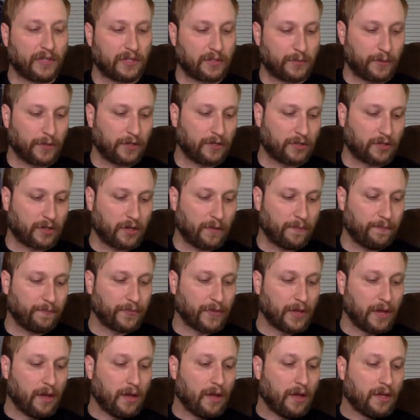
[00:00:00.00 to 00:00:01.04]
experience good.
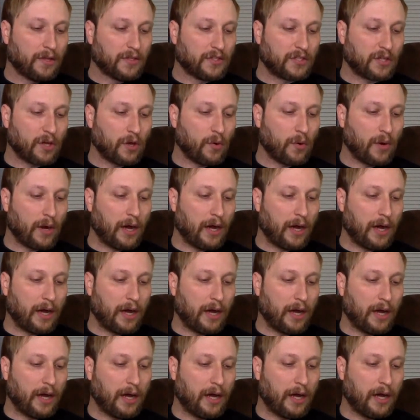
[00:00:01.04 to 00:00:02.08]
So,
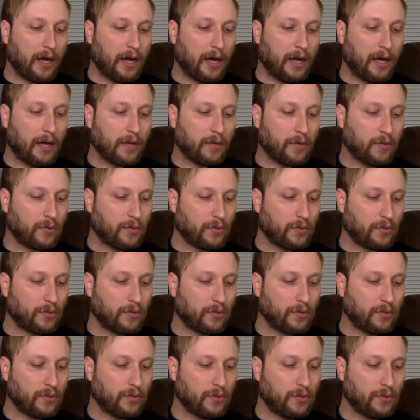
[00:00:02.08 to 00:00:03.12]
uh, do do do
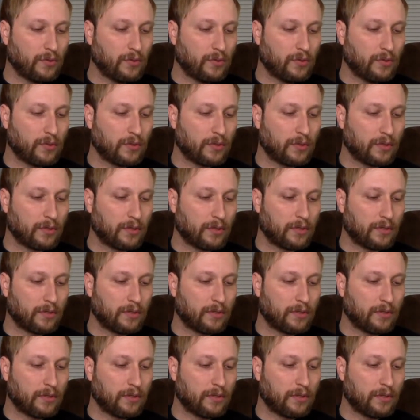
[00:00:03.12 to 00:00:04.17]
do
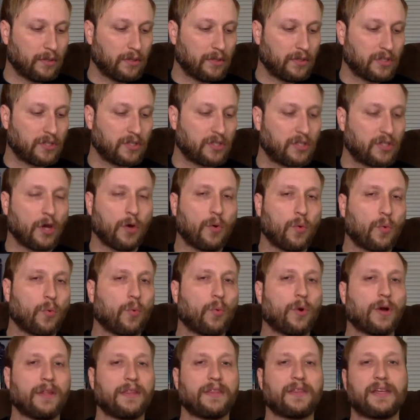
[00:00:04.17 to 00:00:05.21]
so
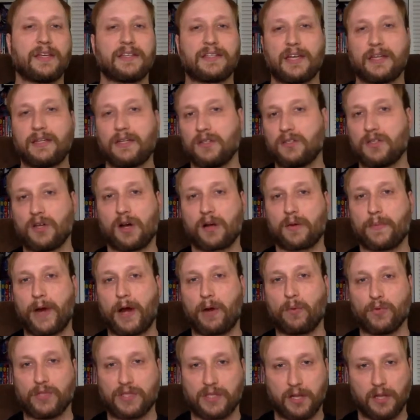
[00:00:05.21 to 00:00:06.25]
one of the things I did talk
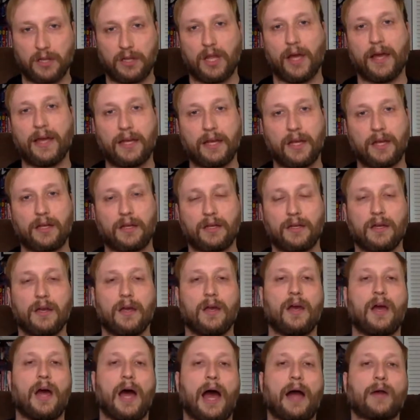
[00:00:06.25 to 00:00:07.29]
about was the lighting.
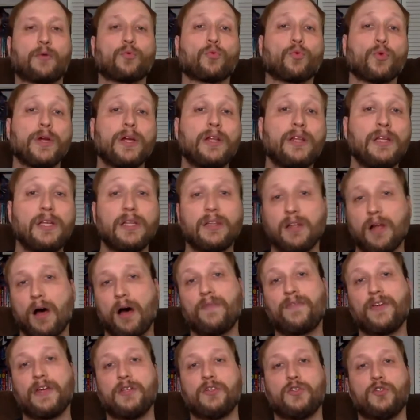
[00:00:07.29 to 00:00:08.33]
I really
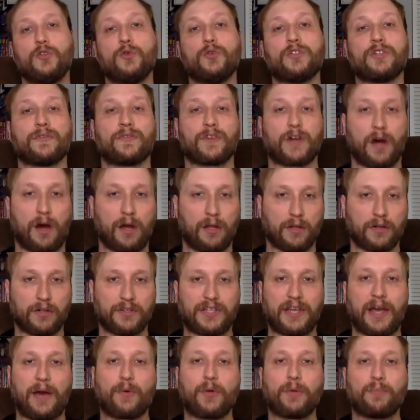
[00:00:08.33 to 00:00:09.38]
love his use of
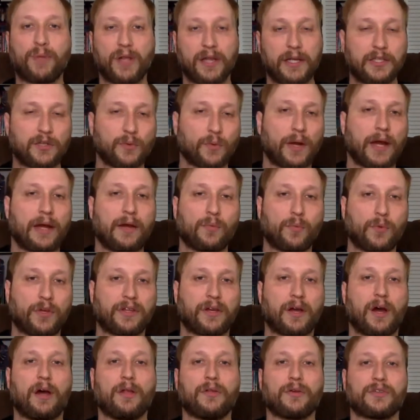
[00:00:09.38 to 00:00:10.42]
colors, how he plays around
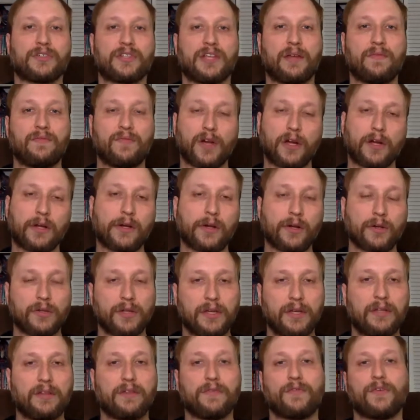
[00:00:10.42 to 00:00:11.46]
with colors. And very
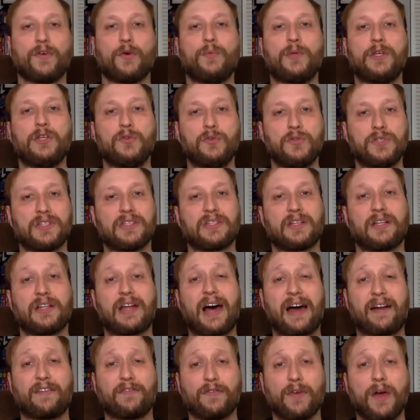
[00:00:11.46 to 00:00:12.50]
early in the film, he uses a
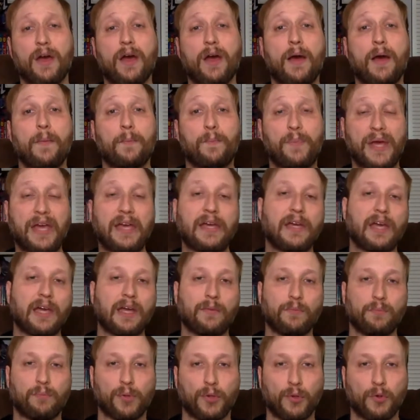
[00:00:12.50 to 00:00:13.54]
lot of pink
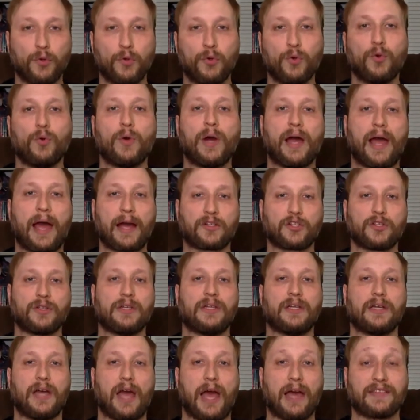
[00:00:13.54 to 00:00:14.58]
and blue
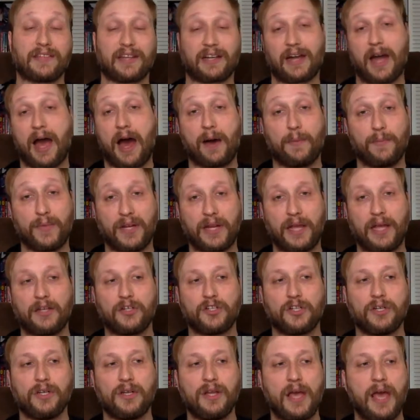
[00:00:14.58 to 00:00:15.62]
actually as a
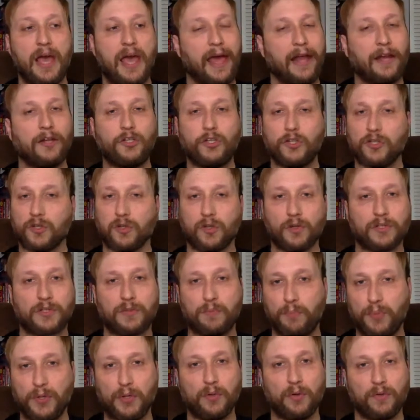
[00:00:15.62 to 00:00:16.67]
combination and it just looks
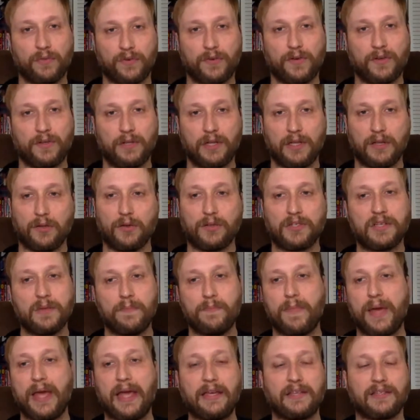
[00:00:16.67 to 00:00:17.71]
beautiful it looks
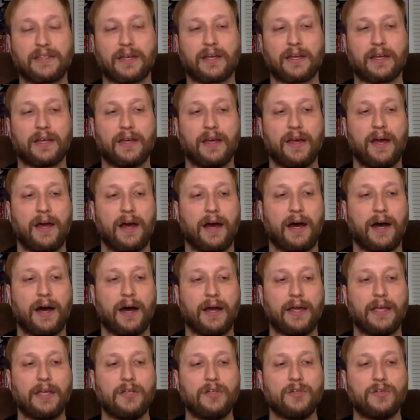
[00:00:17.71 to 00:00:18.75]
amazing
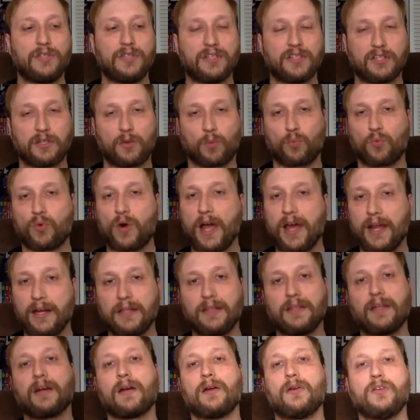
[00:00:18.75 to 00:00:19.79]
uh, he uses some red
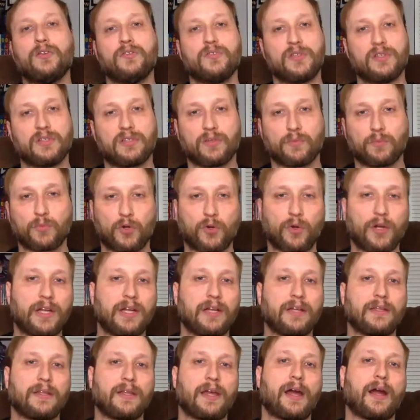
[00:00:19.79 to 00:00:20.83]
in there he uses some green
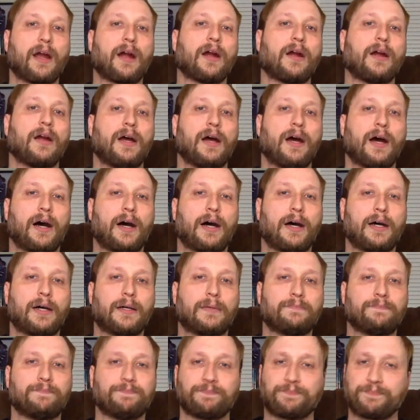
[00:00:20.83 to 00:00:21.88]
in there
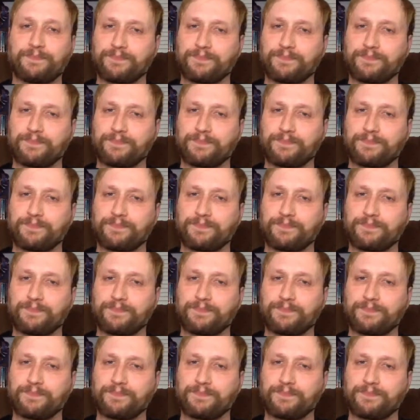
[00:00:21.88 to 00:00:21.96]
um,